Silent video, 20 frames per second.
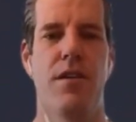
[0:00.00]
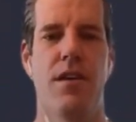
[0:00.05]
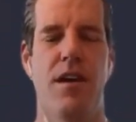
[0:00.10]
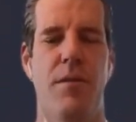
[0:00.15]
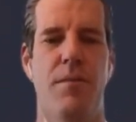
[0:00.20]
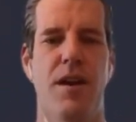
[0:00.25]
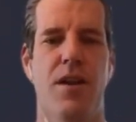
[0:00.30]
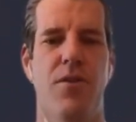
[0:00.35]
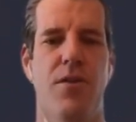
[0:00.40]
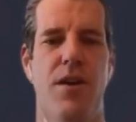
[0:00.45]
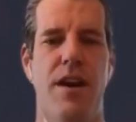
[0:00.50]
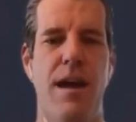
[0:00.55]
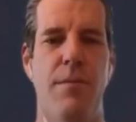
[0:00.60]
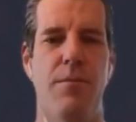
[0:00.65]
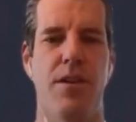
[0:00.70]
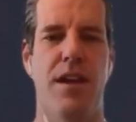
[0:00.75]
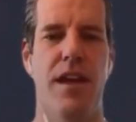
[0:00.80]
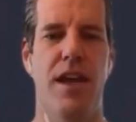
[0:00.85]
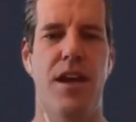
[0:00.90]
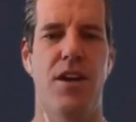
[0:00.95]
a Bitcoin
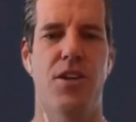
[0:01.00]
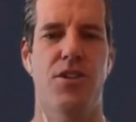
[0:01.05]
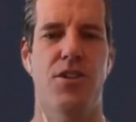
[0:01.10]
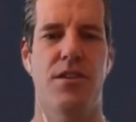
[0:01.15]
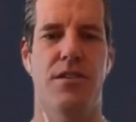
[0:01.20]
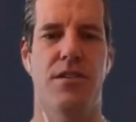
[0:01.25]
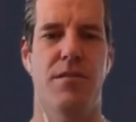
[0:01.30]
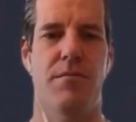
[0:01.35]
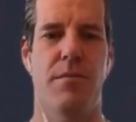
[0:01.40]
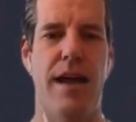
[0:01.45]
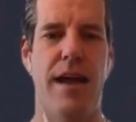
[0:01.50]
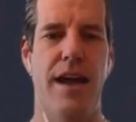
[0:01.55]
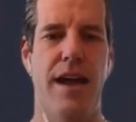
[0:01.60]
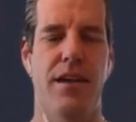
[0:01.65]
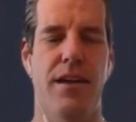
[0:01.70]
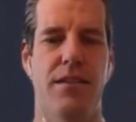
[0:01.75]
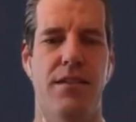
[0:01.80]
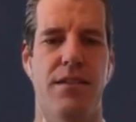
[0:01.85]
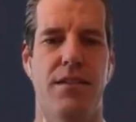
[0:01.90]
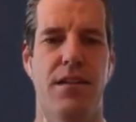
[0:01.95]
application back
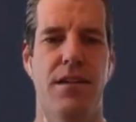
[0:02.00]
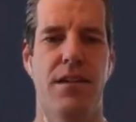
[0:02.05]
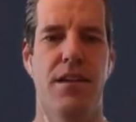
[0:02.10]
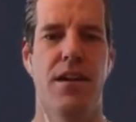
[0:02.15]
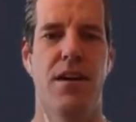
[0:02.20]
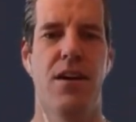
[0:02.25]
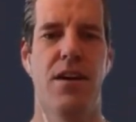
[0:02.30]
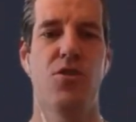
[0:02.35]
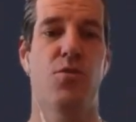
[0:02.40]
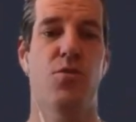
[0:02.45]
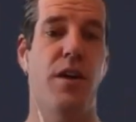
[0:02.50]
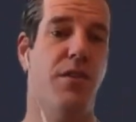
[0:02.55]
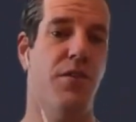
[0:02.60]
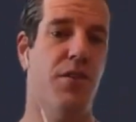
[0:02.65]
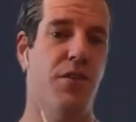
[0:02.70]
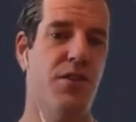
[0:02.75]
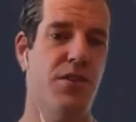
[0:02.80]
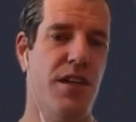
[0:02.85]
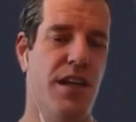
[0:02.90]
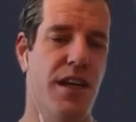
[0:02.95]
in
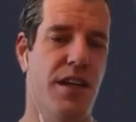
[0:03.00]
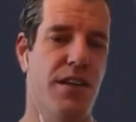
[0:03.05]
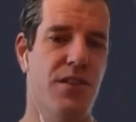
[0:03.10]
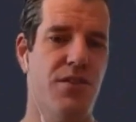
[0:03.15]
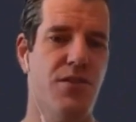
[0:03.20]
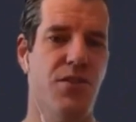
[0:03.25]
2013.